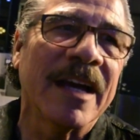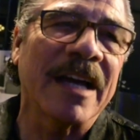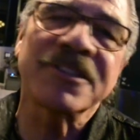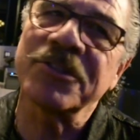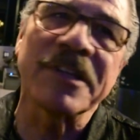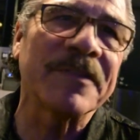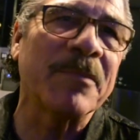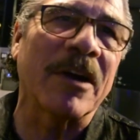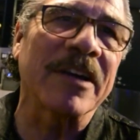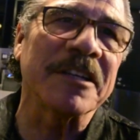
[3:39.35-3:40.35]
It's two different
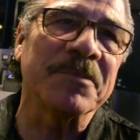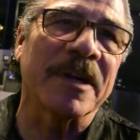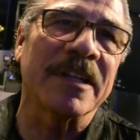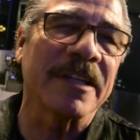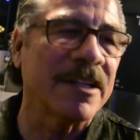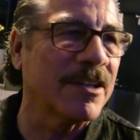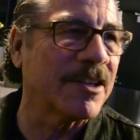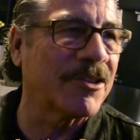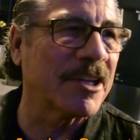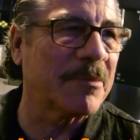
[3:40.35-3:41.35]
ball games, brother. You know,
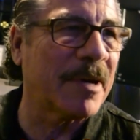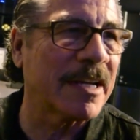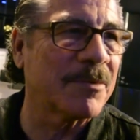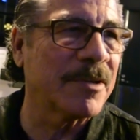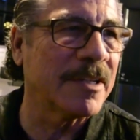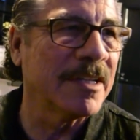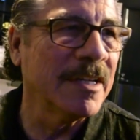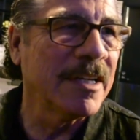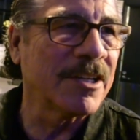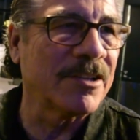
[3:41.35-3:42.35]
the thing about it, when
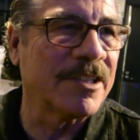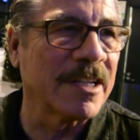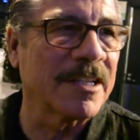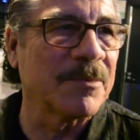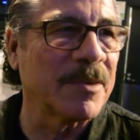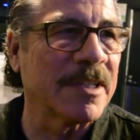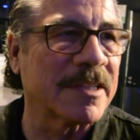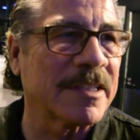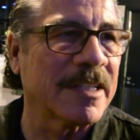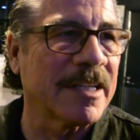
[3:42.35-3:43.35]
you're dealing with,
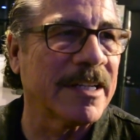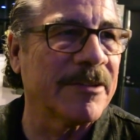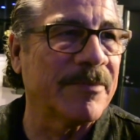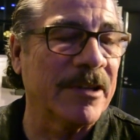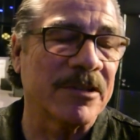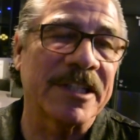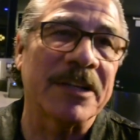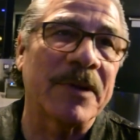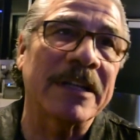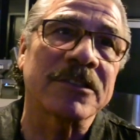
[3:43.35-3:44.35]
you know,
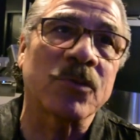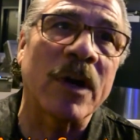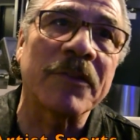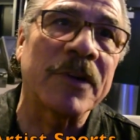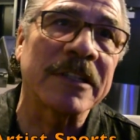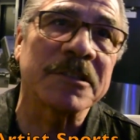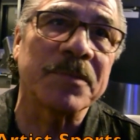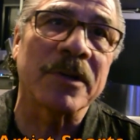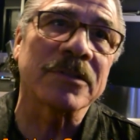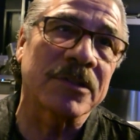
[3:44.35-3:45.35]
10 rounds, 12 rounds,
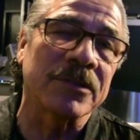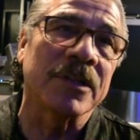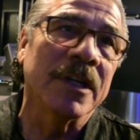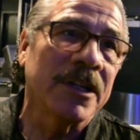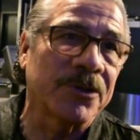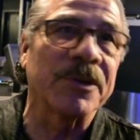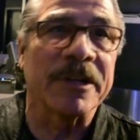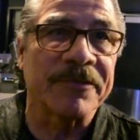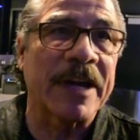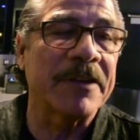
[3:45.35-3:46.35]
opposed to 3
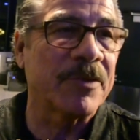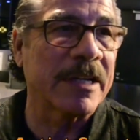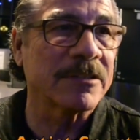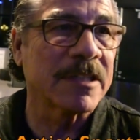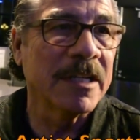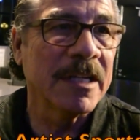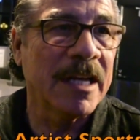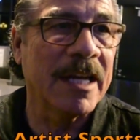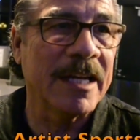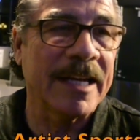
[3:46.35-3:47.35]
or 5 rounds,
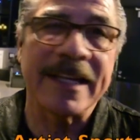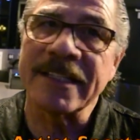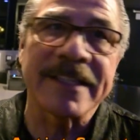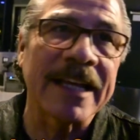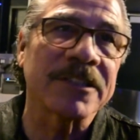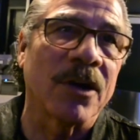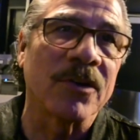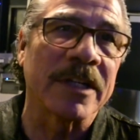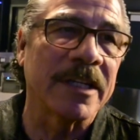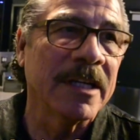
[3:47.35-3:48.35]
and it's hands
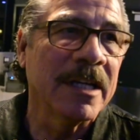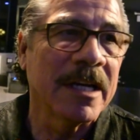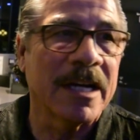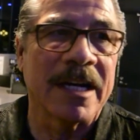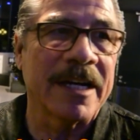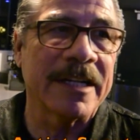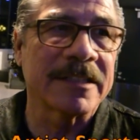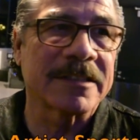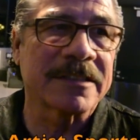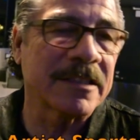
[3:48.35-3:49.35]
only,
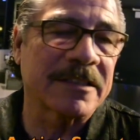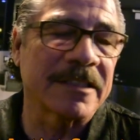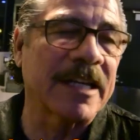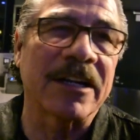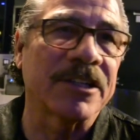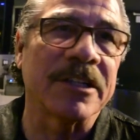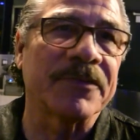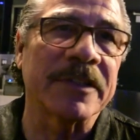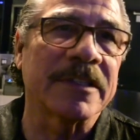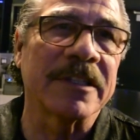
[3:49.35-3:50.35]
it's entirely
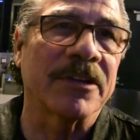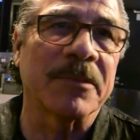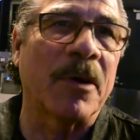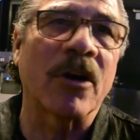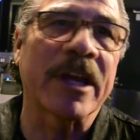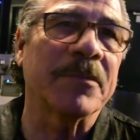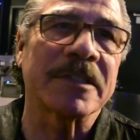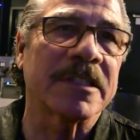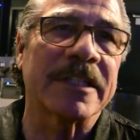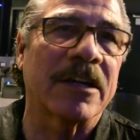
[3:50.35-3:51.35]
different. You know, the ball game
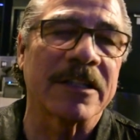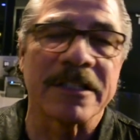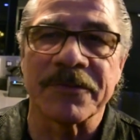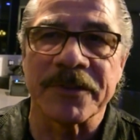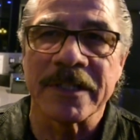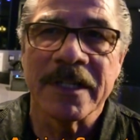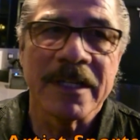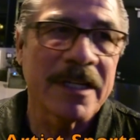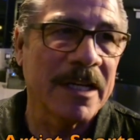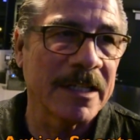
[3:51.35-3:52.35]
is entirely different.
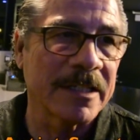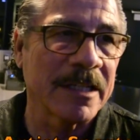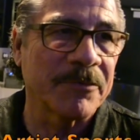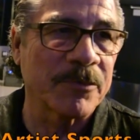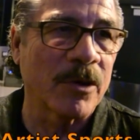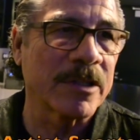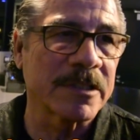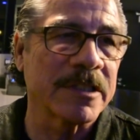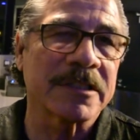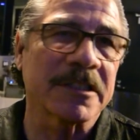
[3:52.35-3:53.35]
And Floyd
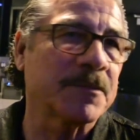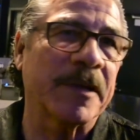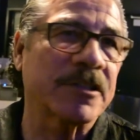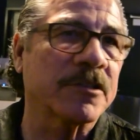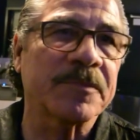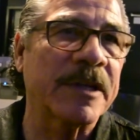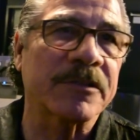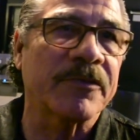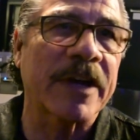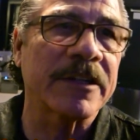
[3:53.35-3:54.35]
is just a special,
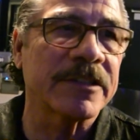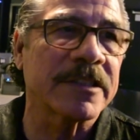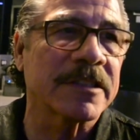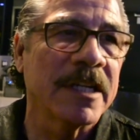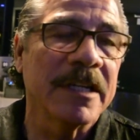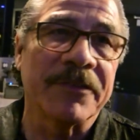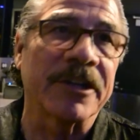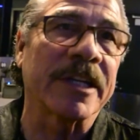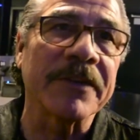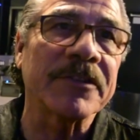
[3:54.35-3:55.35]
special fighter, just
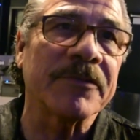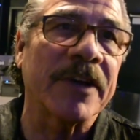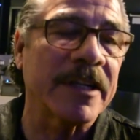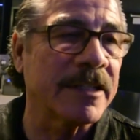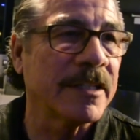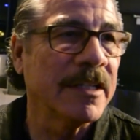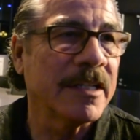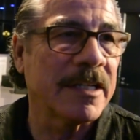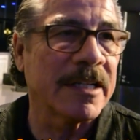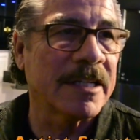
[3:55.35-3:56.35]
very gifted fighter.
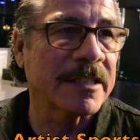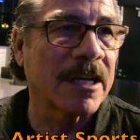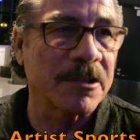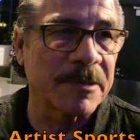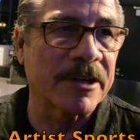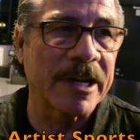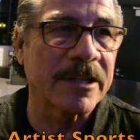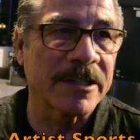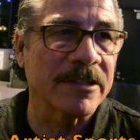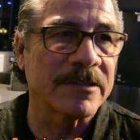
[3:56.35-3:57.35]
Conor
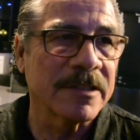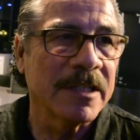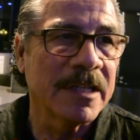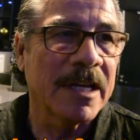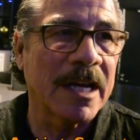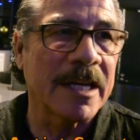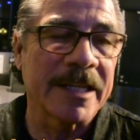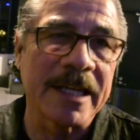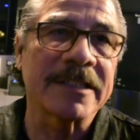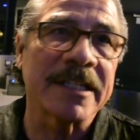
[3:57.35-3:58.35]
McGregor, you know,
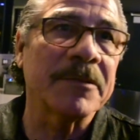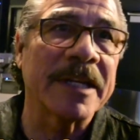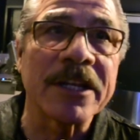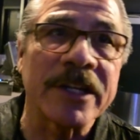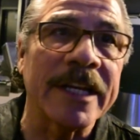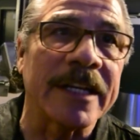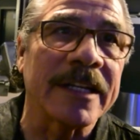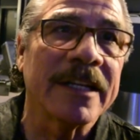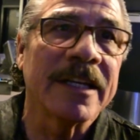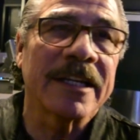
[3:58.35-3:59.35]
he gets hit, he could hit.
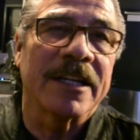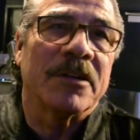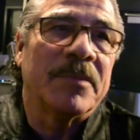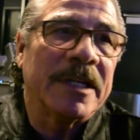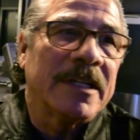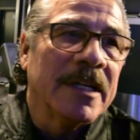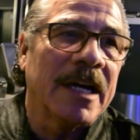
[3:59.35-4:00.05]
You know, but